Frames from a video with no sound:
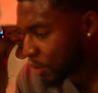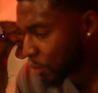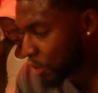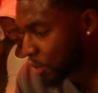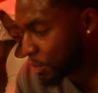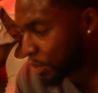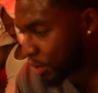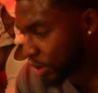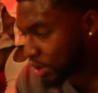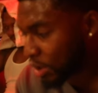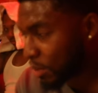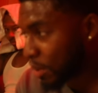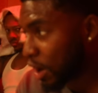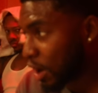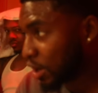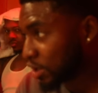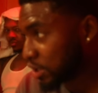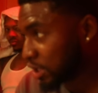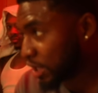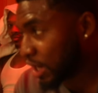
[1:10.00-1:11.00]
We bring them
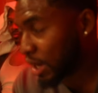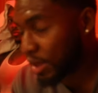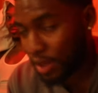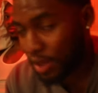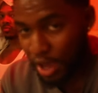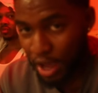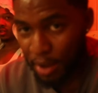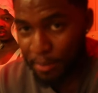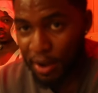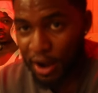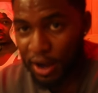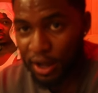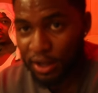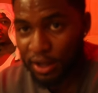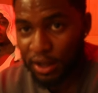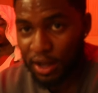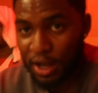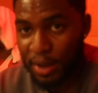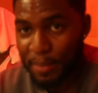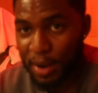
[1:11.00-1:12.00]
all together at
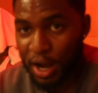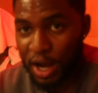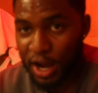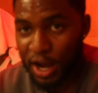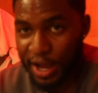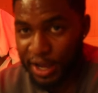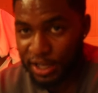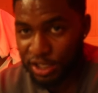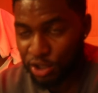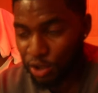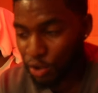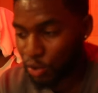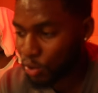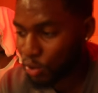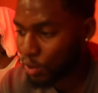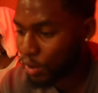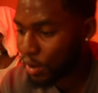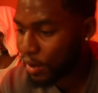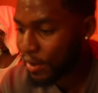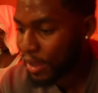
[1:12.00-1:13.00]
my high
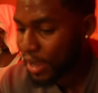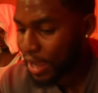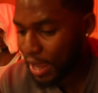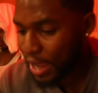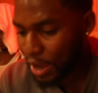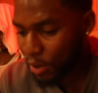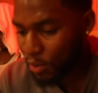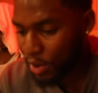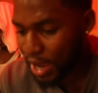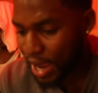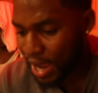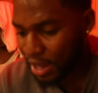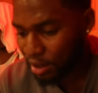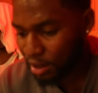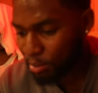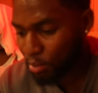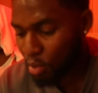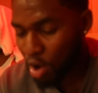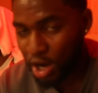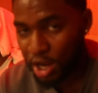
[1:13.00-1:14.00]
school, and we had
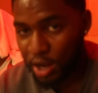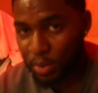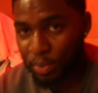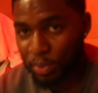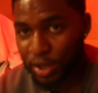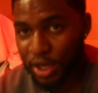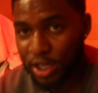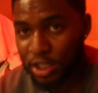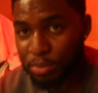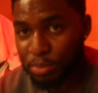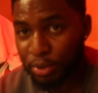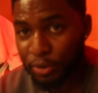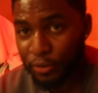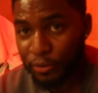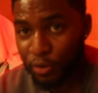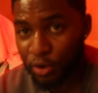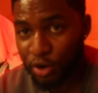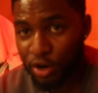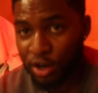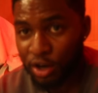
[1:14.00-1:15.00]
a marketplace
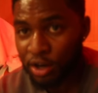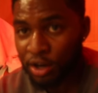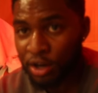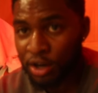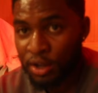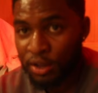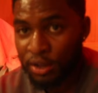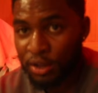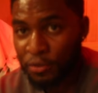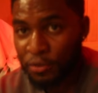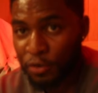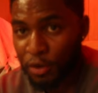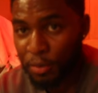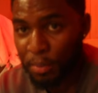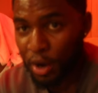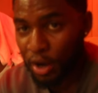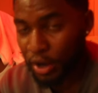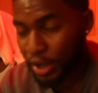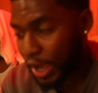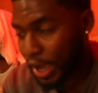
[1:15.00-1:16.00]
before the
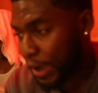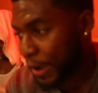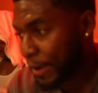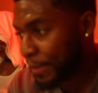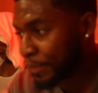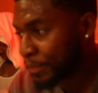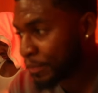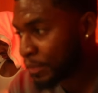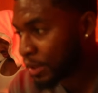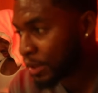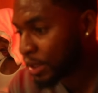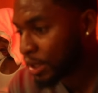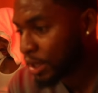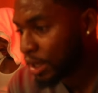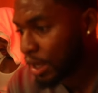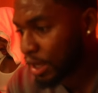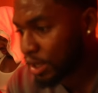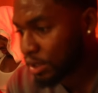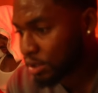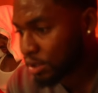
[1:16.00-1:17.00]
football game.
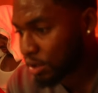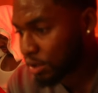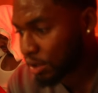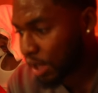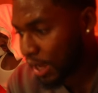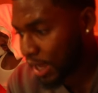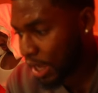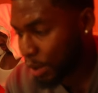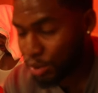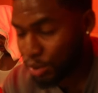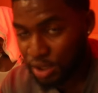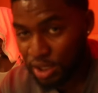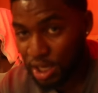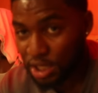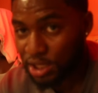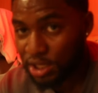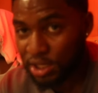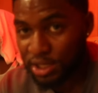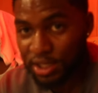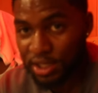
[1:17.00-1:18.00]
And so, like, it was
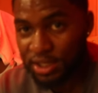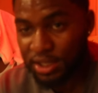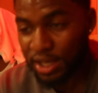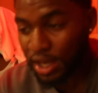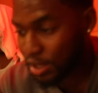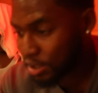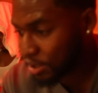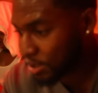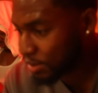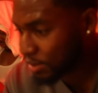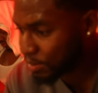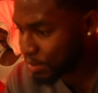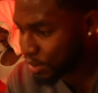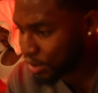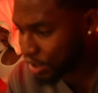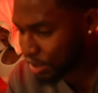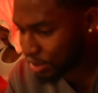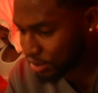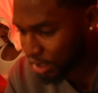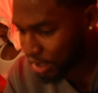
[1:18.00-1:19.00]
such a success
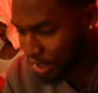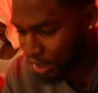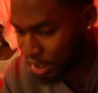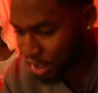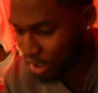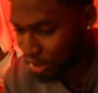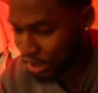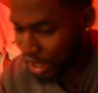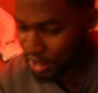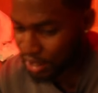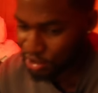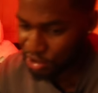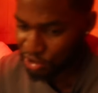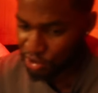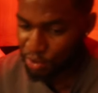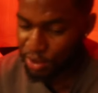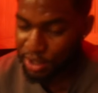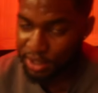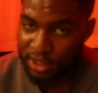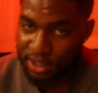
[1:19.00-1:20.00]
because, like, a lot of
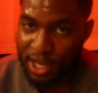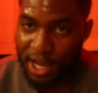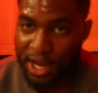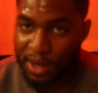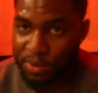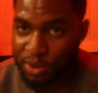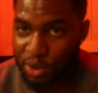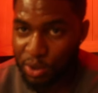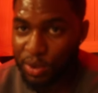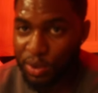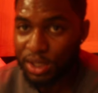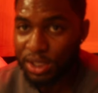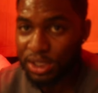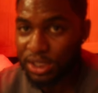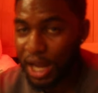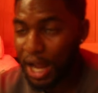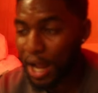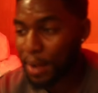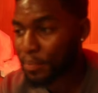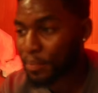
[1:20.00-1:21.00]
students came through and
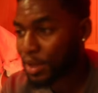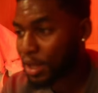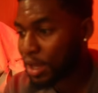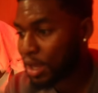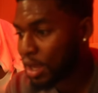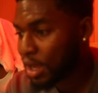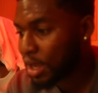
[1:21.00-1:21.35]
shopped.